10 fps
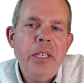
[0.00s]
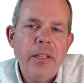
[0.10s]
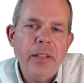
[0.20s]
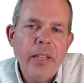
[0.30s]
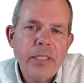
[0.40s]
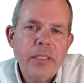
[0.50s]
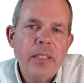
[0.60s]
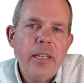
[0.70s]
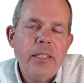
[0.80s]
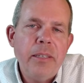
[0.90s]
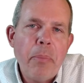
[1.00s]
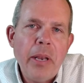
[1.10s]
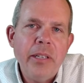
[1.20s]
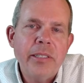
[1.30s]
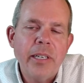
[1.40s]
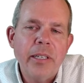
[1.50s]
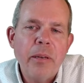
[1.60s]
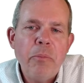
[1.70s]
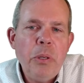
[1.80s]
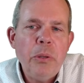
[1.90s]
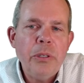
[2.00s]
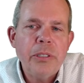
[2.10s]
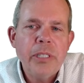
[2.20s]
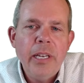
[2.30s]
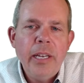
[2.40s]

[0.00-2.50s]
then less dependence on the computers.